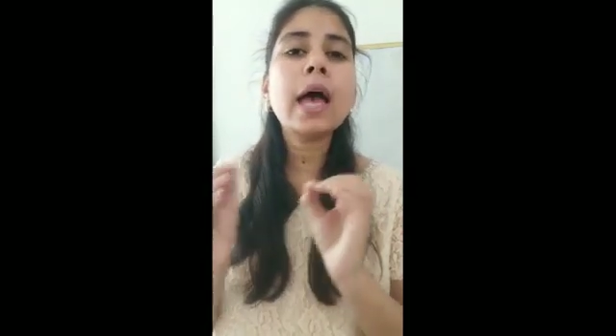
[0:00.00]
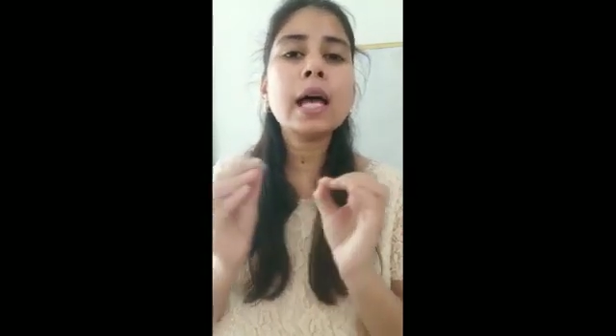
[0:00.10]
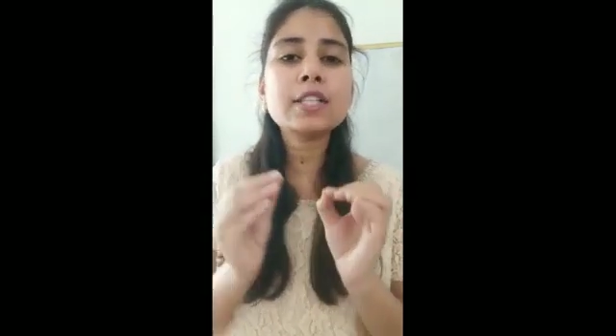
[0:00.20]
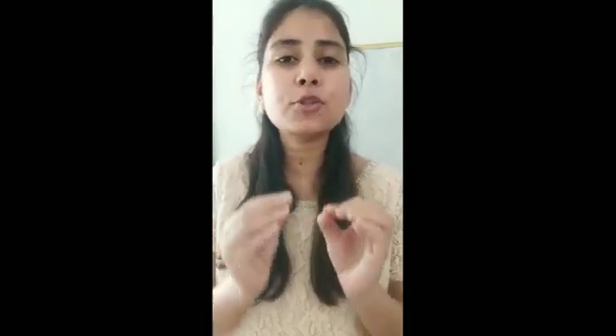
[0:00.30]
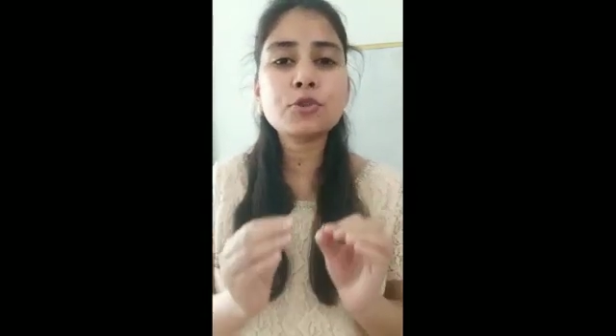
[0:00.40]

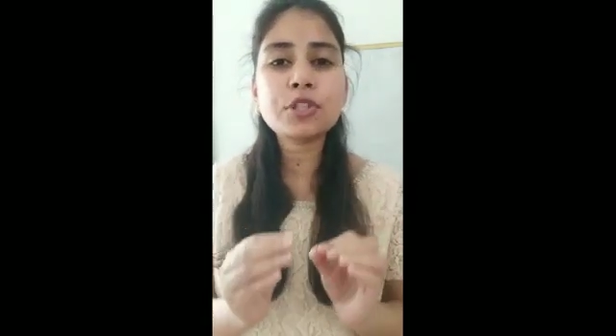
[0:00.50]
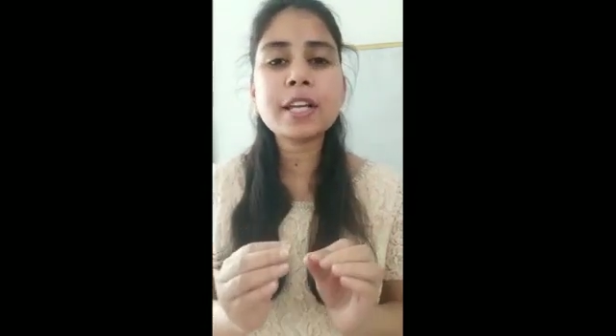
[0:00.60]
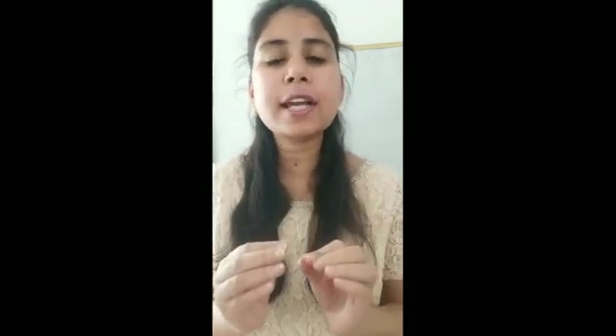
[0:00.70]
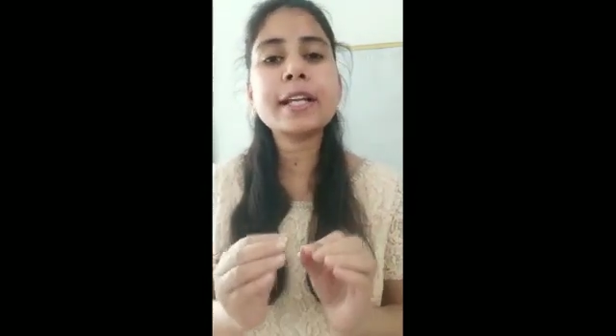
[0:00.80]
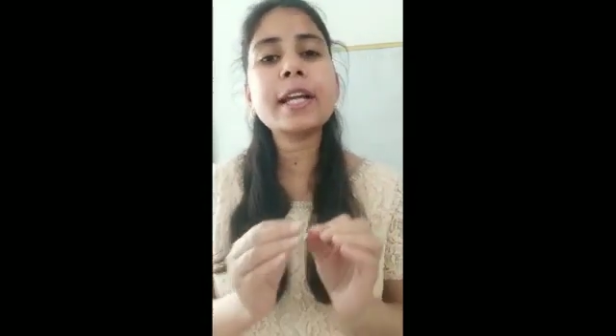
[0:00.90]

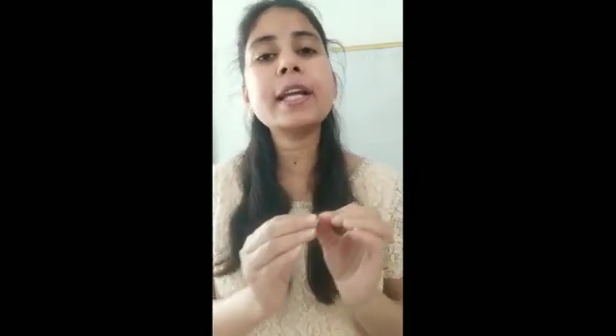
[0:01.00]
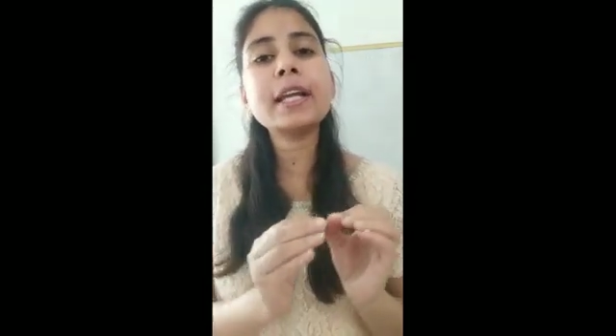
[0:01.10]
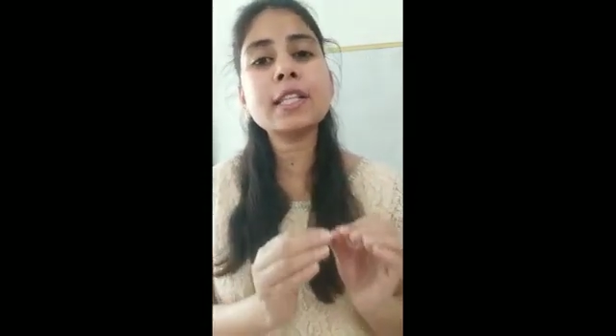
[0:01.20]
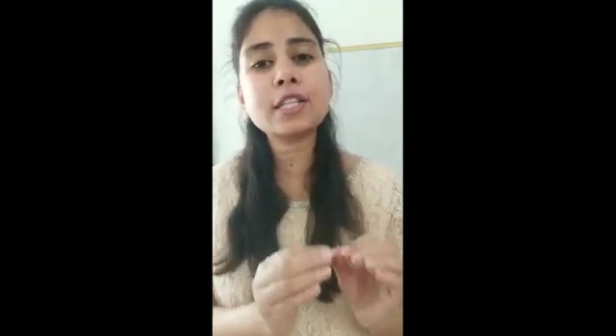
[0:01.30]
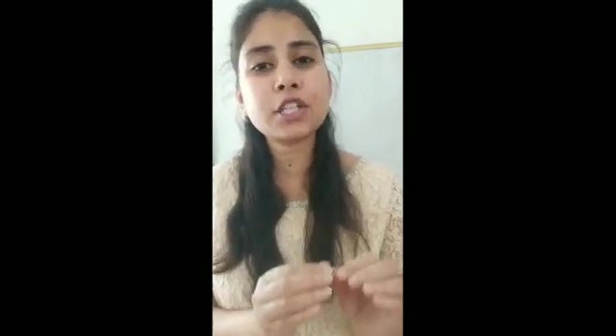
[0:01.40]
associated
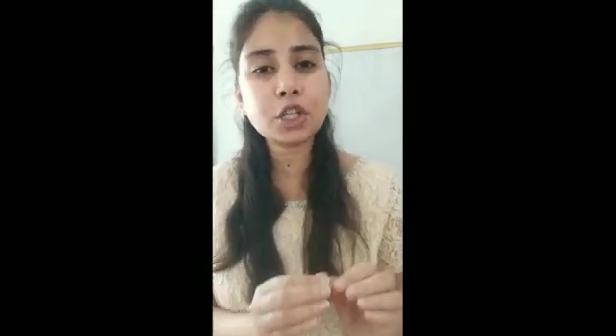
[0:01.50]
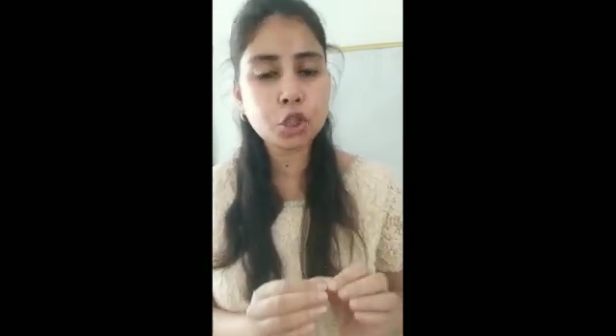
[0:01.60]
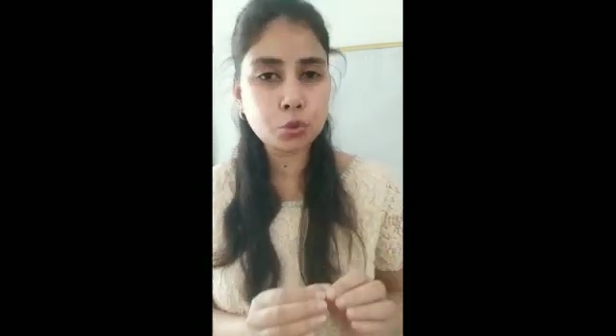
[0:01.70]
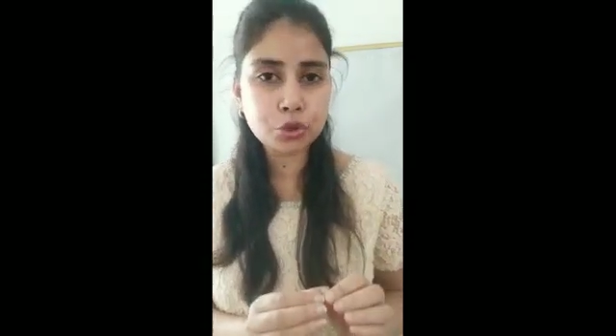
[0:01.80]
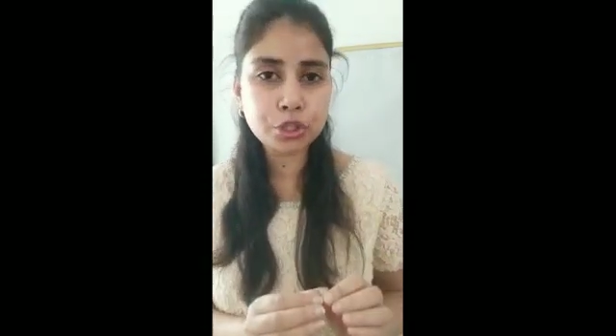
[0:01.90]

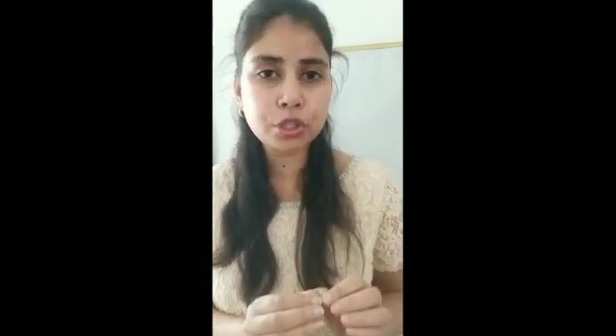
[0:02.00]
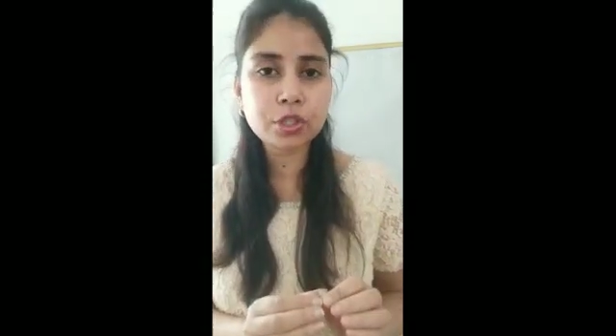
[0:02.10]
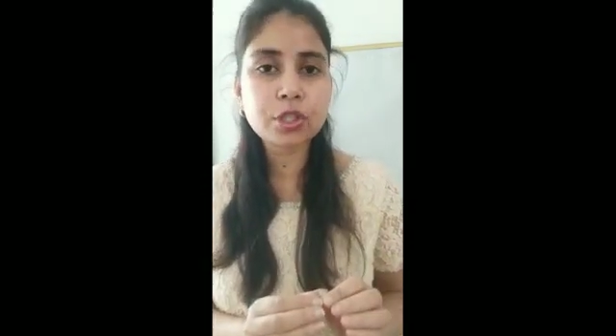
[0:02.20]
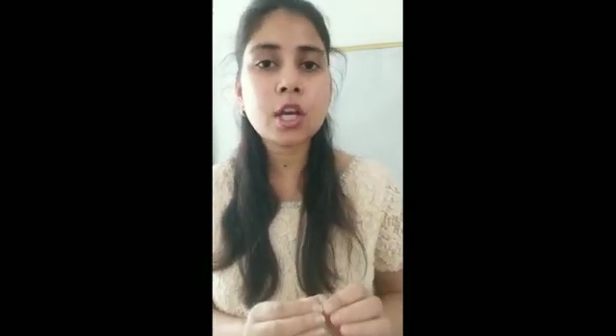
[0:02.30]
institutions.